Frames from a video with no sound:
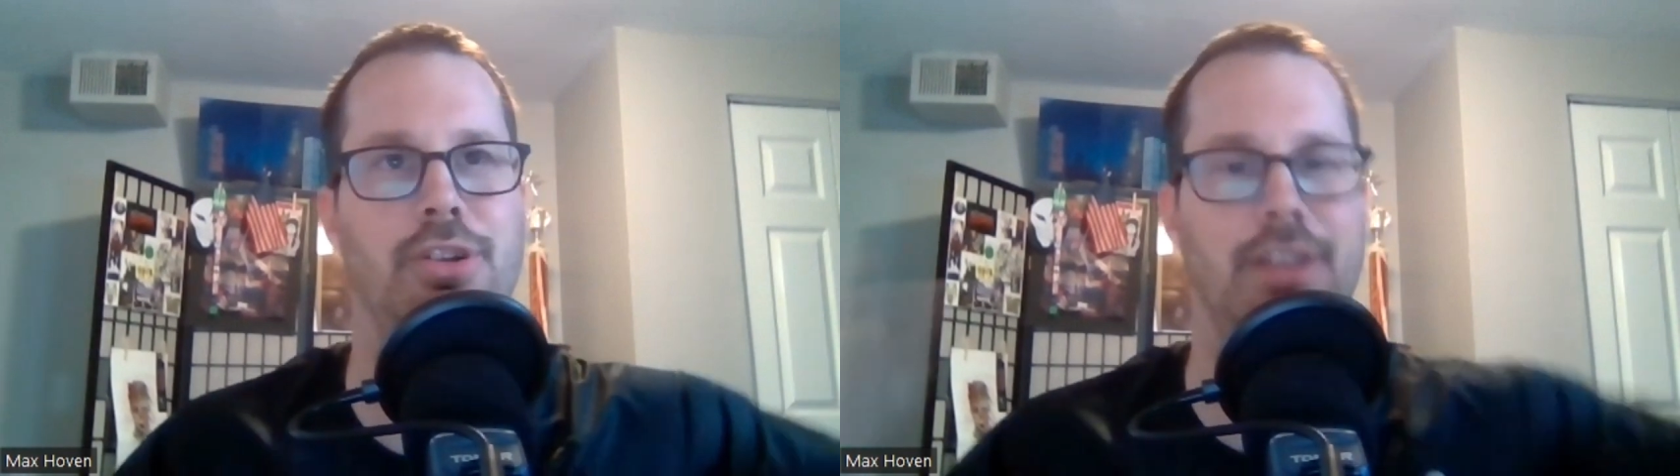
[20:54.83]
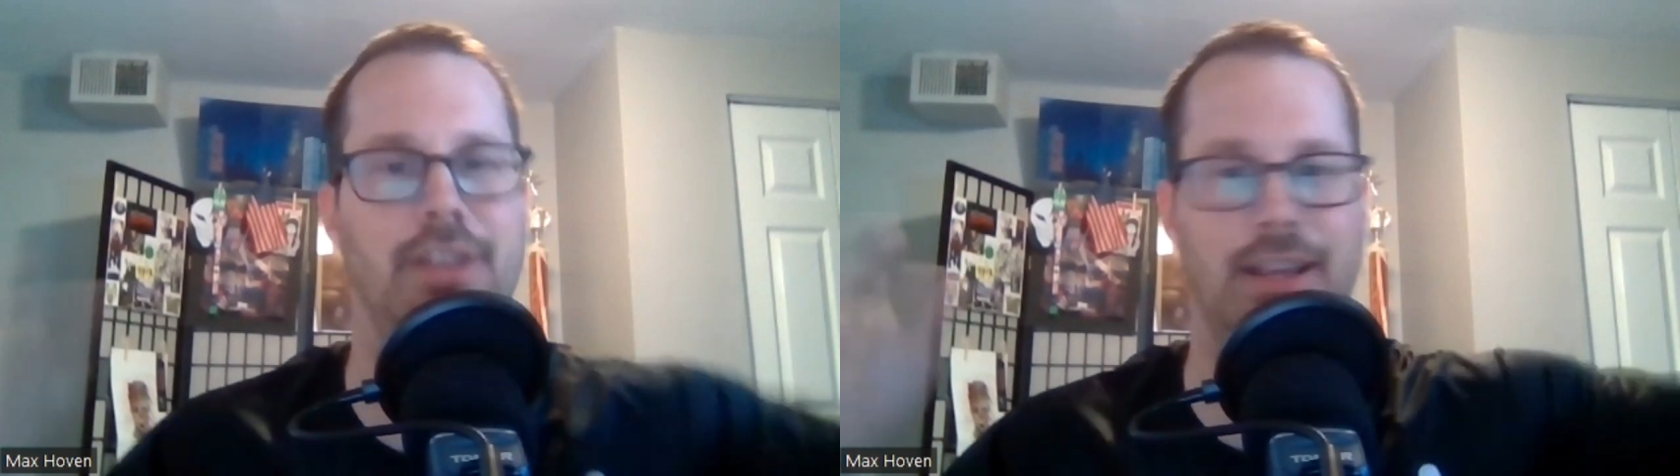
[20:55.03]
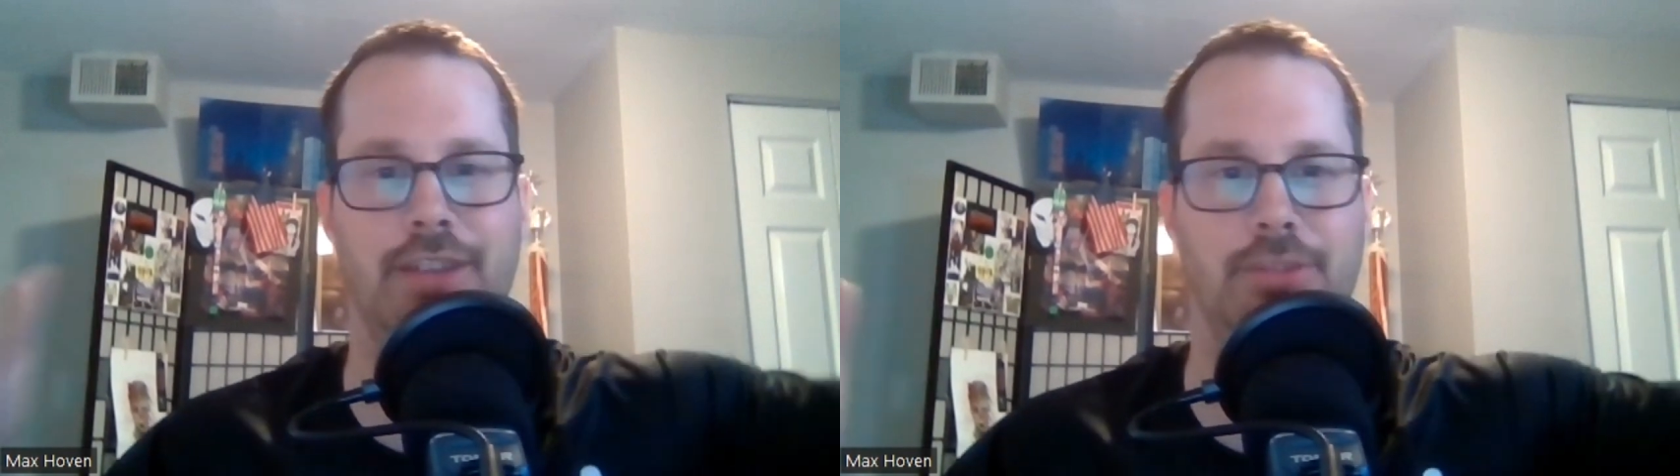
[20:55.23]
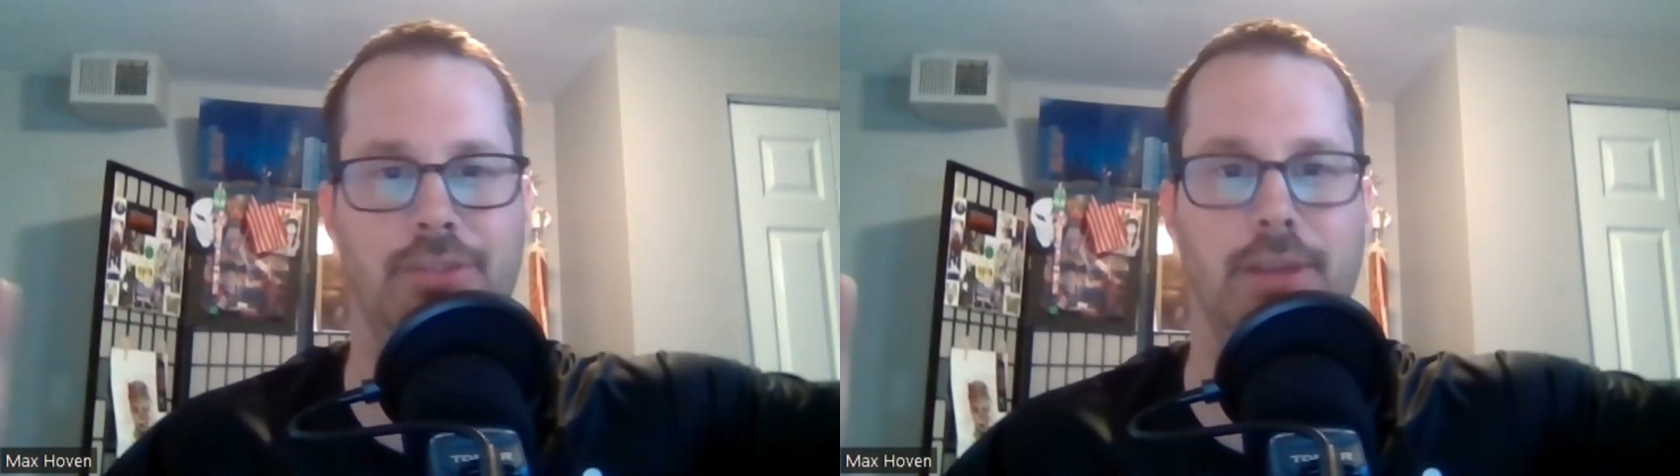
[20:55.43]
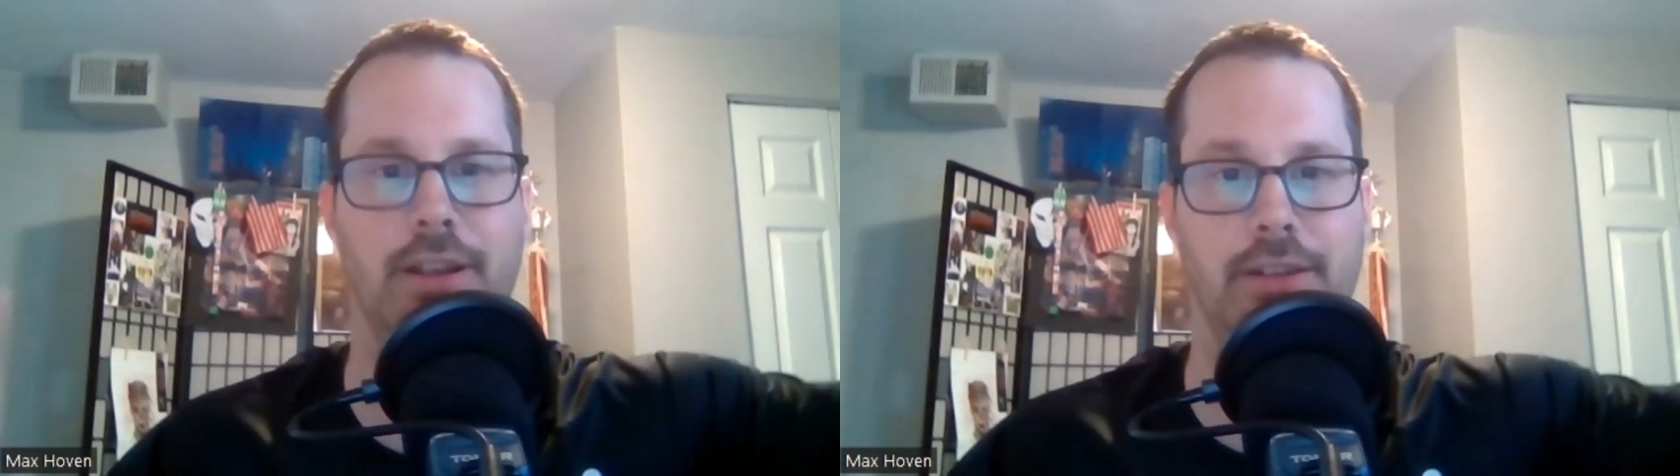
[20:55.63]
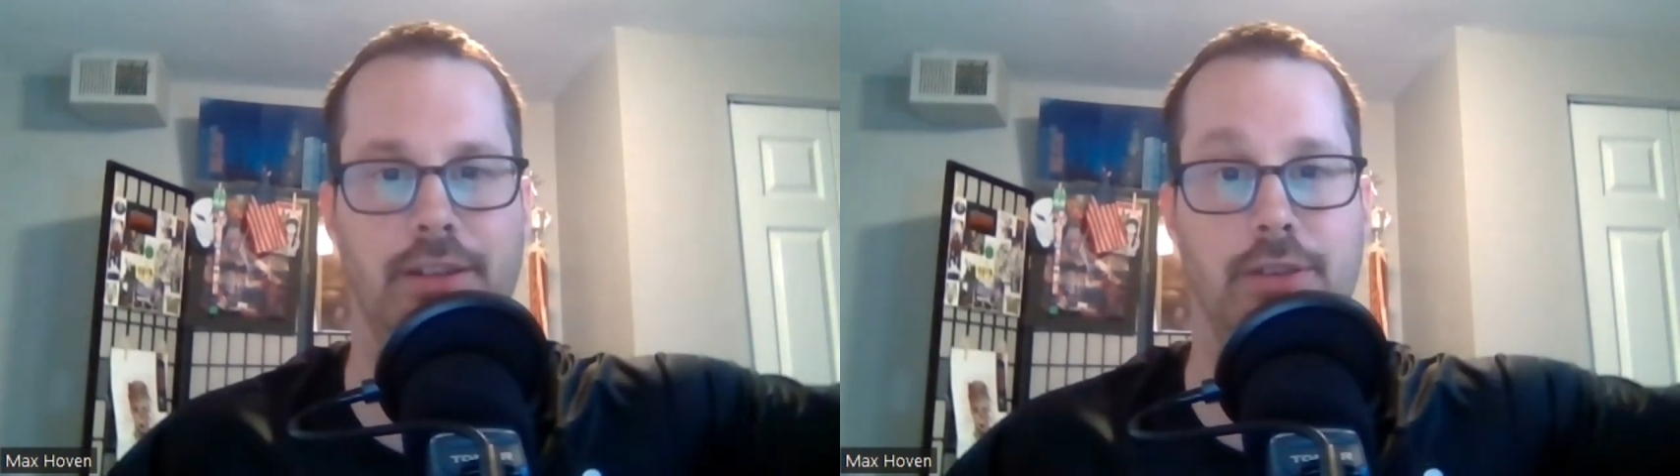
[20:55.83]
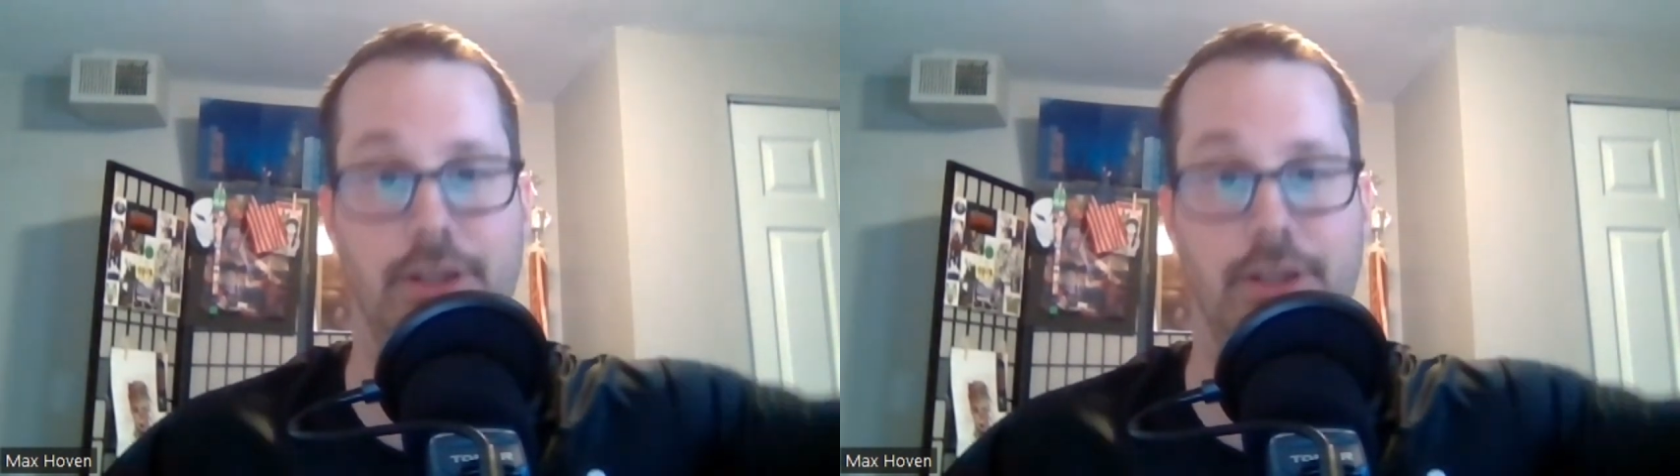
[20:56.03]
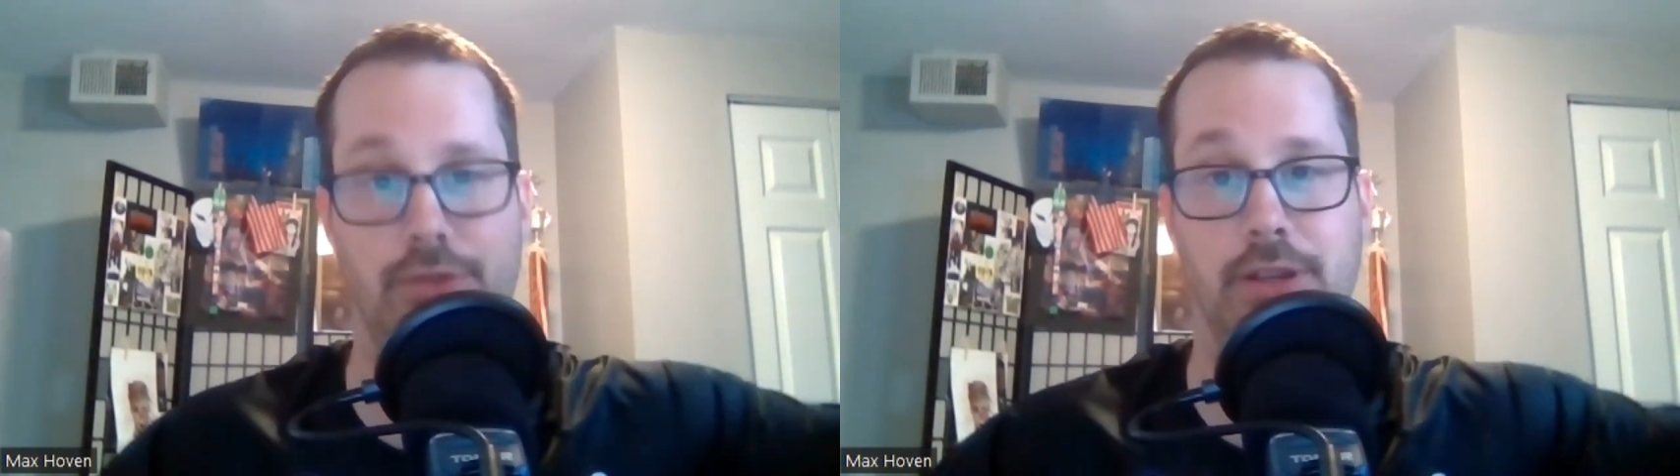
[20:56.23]
and then i got some kind of deal
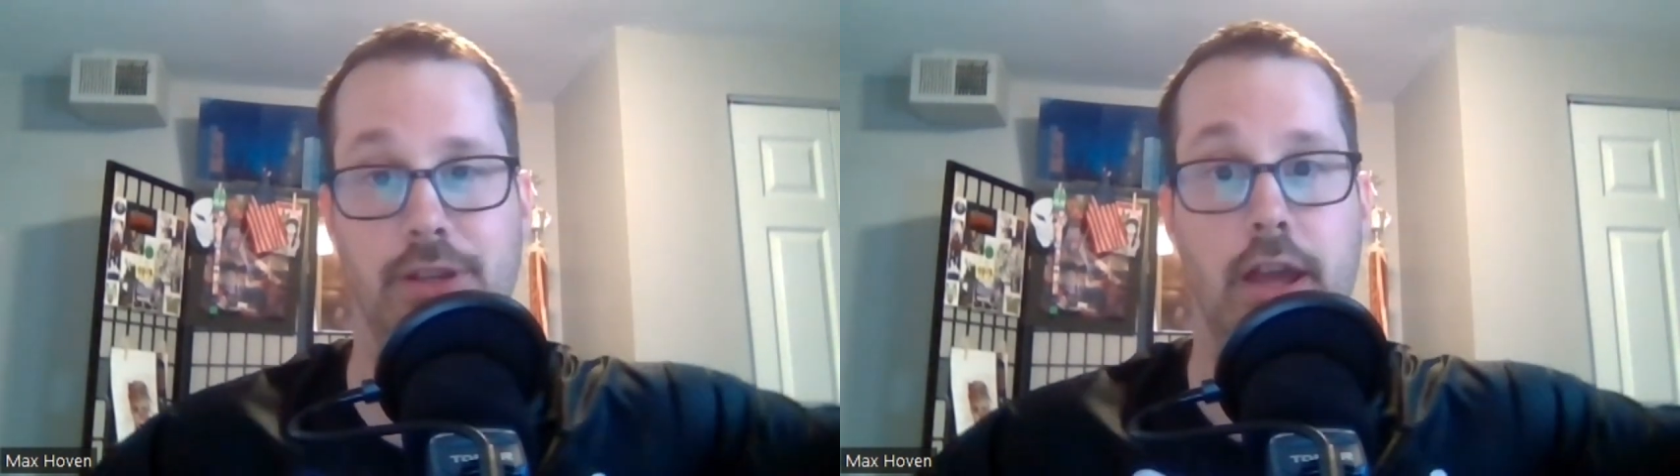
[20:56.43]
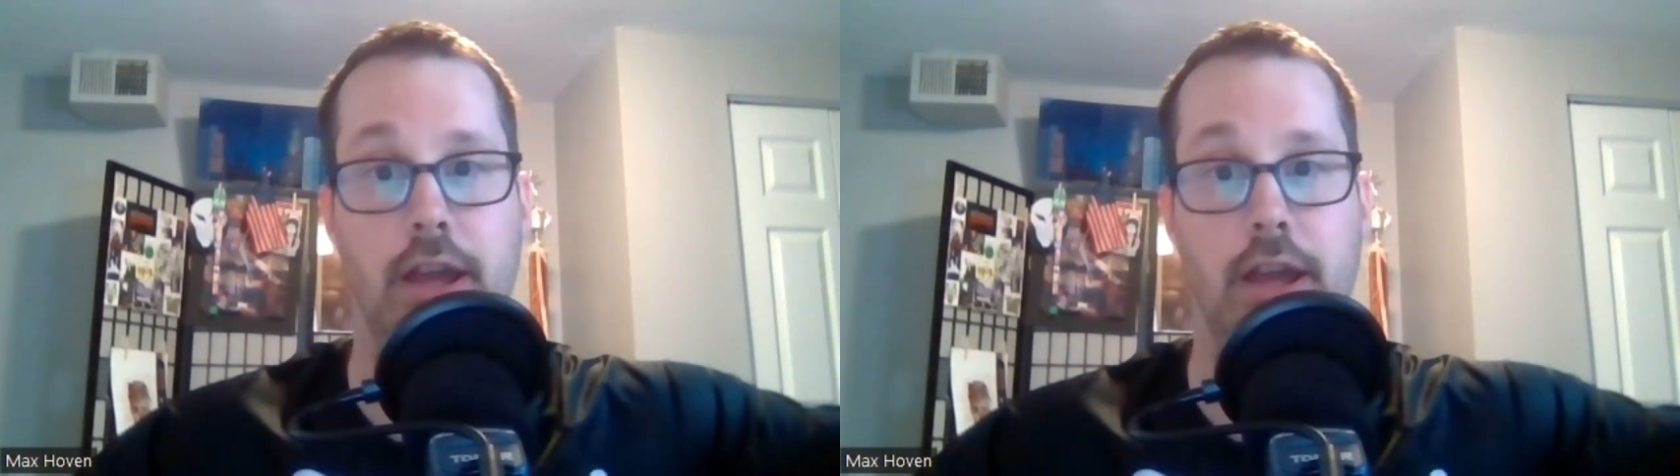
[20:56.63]
like you can